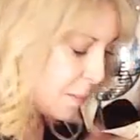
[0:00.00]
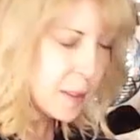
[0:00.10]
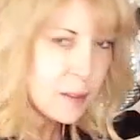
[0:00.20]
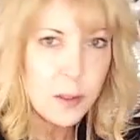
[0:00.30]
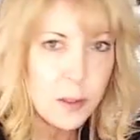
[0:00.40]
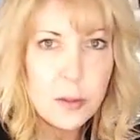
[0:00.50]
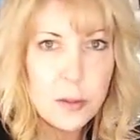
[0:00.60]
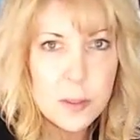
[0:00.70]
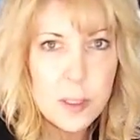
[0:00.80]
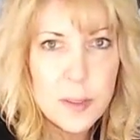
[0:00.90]
of the
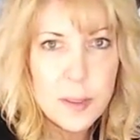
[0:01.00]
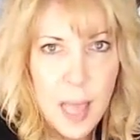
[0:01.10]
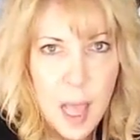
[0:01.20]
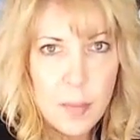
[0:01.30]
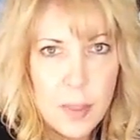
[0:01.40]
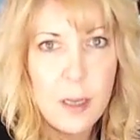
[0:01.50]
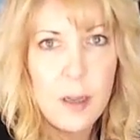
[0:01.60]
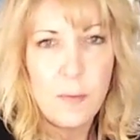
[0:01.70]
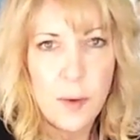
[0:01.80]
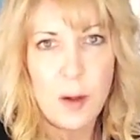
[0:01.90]
soles of Salmon
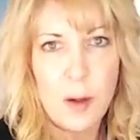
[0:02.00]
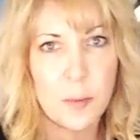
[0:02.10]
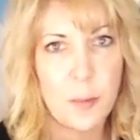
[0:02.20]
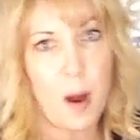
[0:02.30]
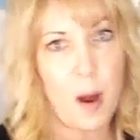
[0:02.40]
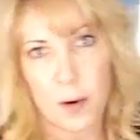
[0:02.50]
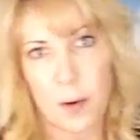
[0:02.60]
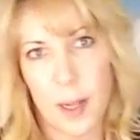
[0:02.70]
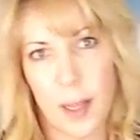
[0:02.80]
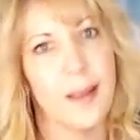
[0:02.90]
Falls
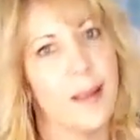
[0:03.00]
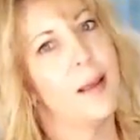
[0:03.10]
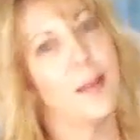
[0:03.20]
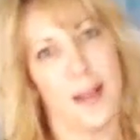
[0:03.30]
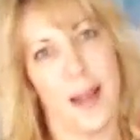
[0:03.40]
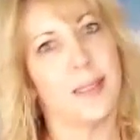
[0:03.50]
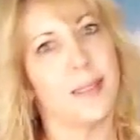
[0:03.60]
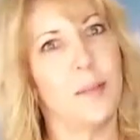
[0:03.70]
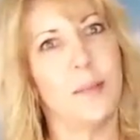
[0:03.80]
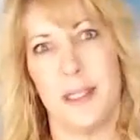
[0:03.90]
pottery. Like
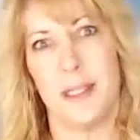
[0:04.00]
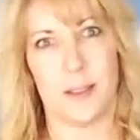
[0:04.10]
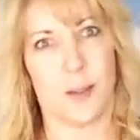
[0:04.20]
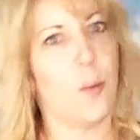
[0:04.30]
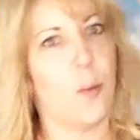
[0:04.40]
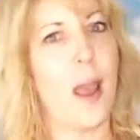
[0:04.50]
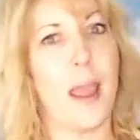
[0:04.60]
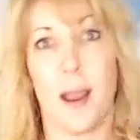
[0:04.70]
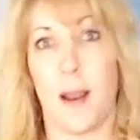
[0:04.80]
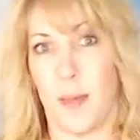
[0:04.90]
some pieces are
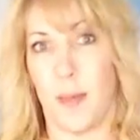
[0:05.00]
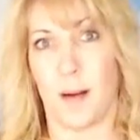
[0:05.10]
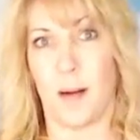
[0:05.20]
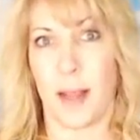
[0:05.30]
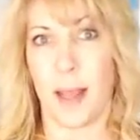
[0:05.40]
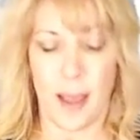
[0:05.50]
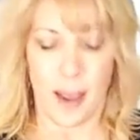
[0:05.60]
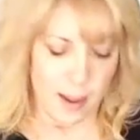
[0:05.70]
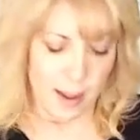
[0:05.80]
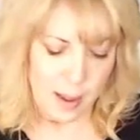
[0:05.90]
way up there,
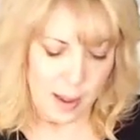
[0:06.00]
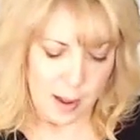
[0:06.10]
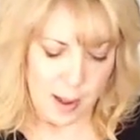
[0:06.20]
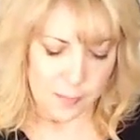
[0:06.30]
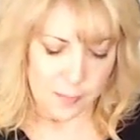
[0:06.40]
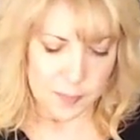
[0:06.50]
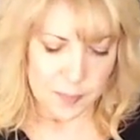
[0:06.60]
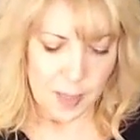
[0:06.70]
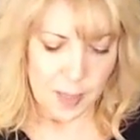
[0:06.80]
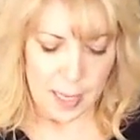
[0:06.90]
okay? Um,
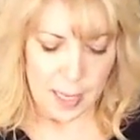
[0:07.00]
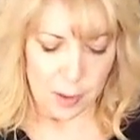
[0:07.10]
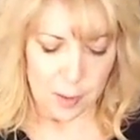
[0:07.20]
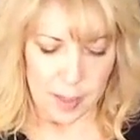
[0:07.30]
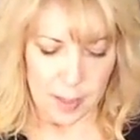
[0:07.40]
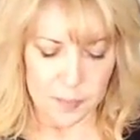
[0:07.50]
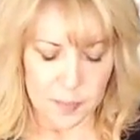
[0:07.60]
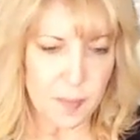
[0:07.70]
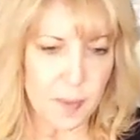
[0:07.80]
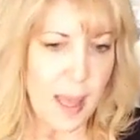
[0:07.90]
hang on a minute.
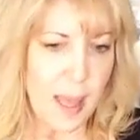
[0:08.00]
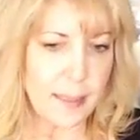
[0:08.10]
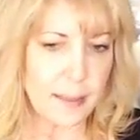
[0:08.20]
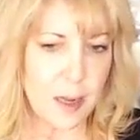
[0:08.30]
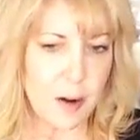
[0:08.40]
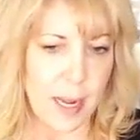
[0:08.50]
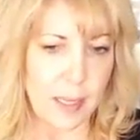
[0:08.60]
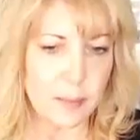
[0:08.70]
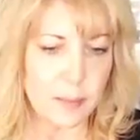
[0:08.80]
Hey Siri,